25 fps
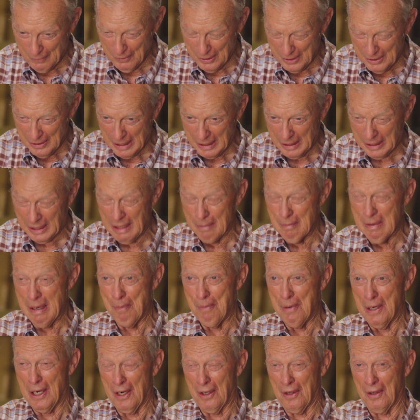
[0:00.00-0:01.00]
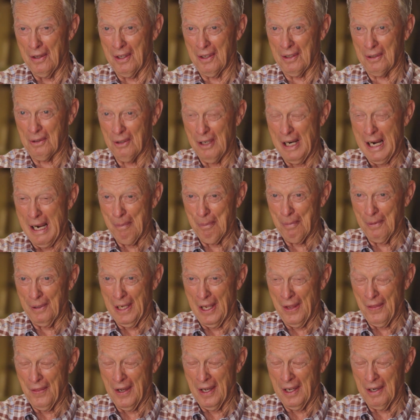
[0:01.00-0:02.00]
of it, and I come up out of the crap,
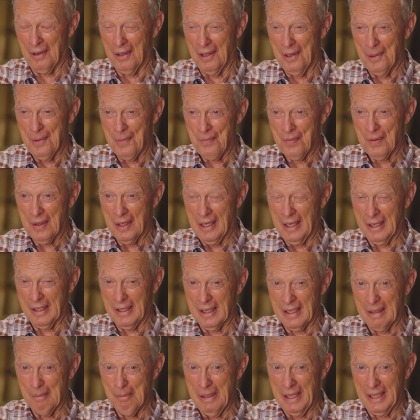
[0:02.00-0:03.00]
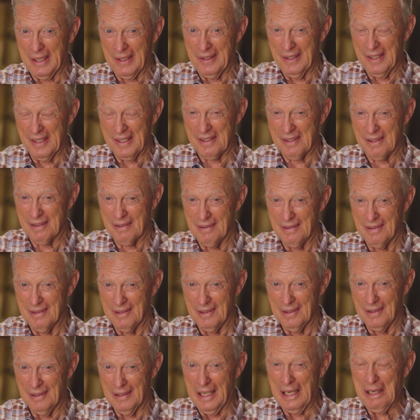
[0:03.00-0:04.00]
and I thought, I got to make this
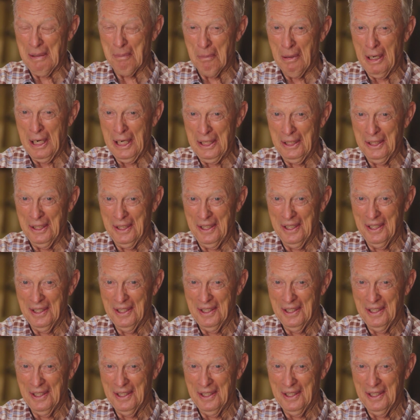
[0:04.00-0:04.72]
light-minded.